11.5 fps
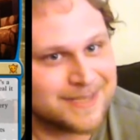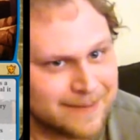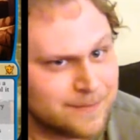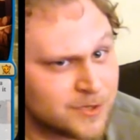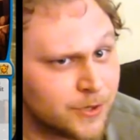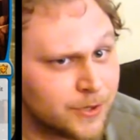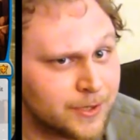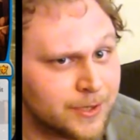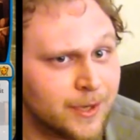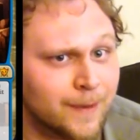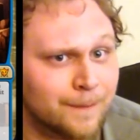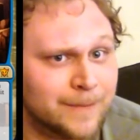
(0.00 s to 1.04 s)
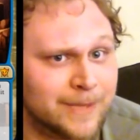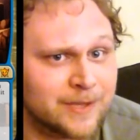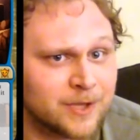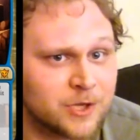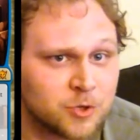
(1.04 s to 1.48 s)
Seems good,
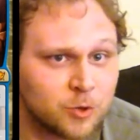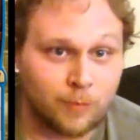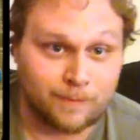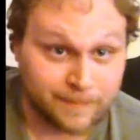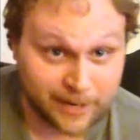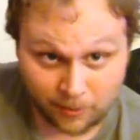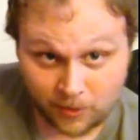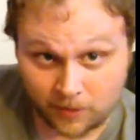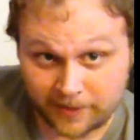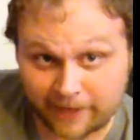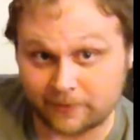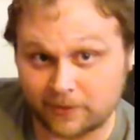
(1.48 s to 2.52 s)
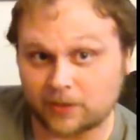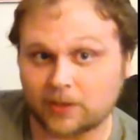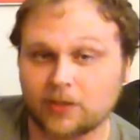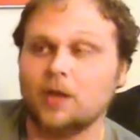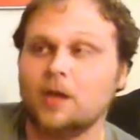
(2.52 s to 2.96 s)
in the control mirror,
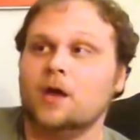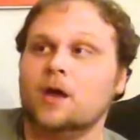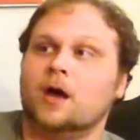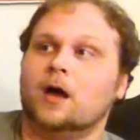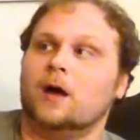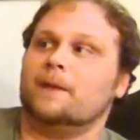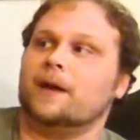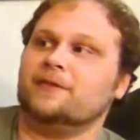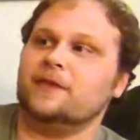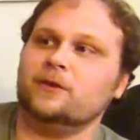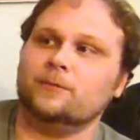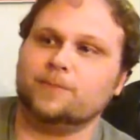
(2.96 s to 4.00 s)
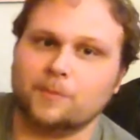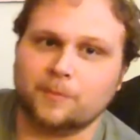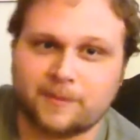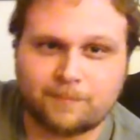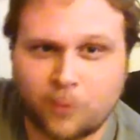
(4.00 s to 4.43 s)
definitely. I think you'll
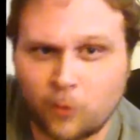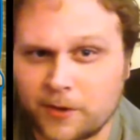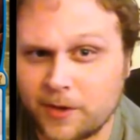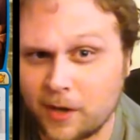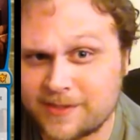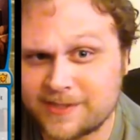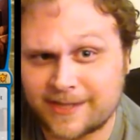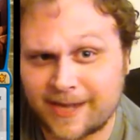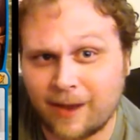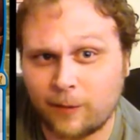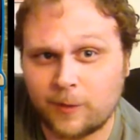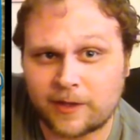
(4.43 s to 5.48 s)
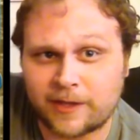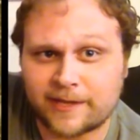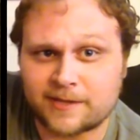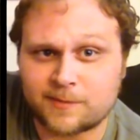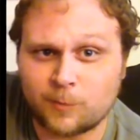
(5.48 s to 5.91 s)
probably board Narset out
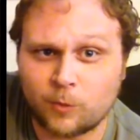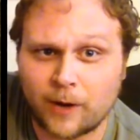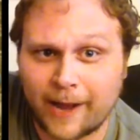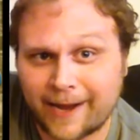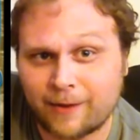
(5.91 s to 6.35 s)
against more